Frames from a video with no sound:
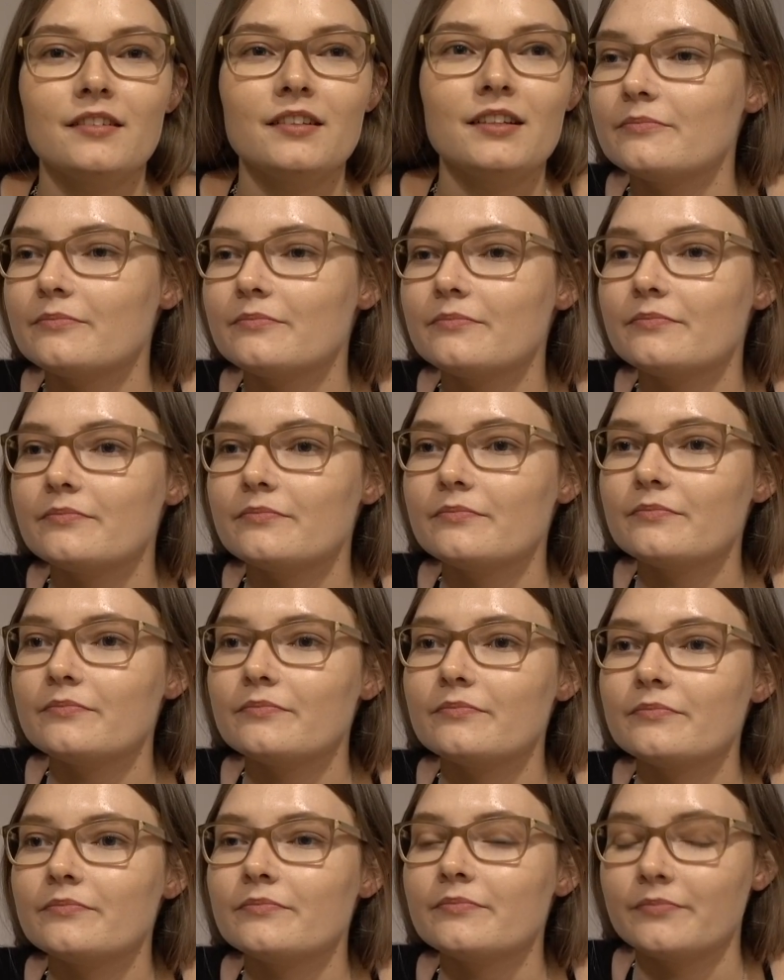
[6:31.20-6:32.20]

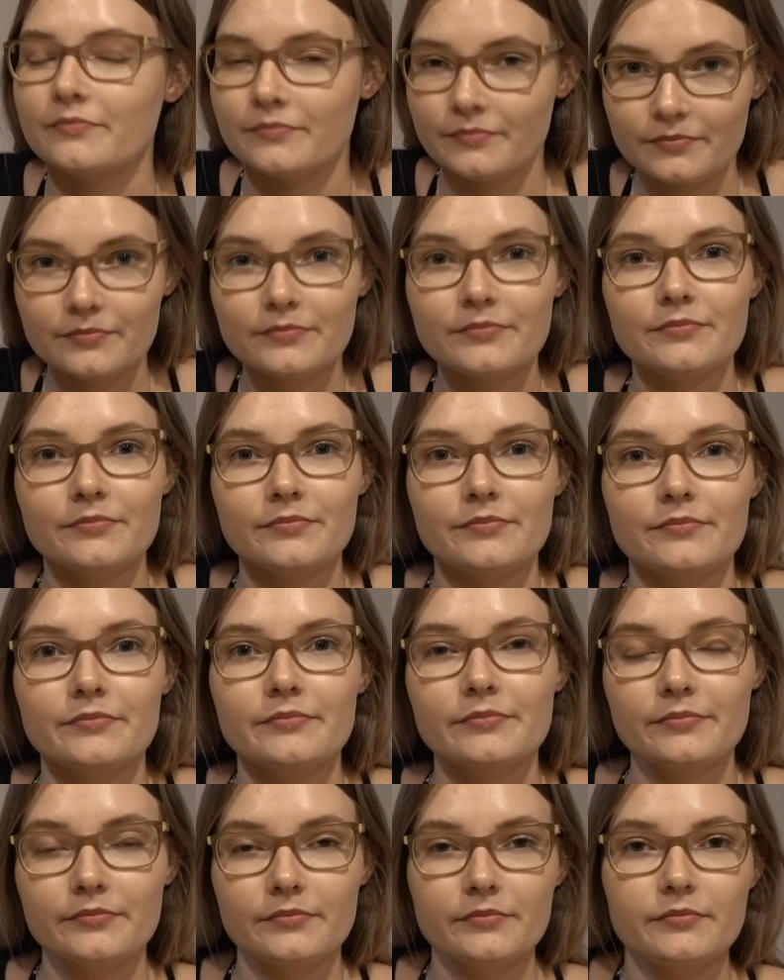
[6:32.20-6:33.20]

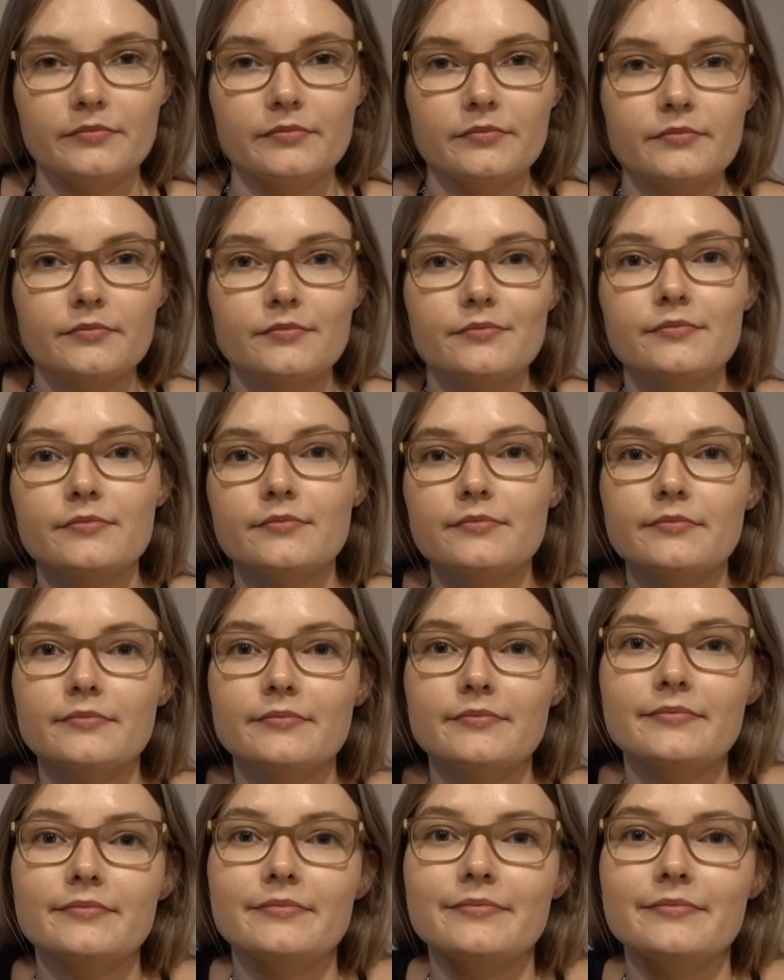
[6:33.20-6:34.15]
This person isn't speaking.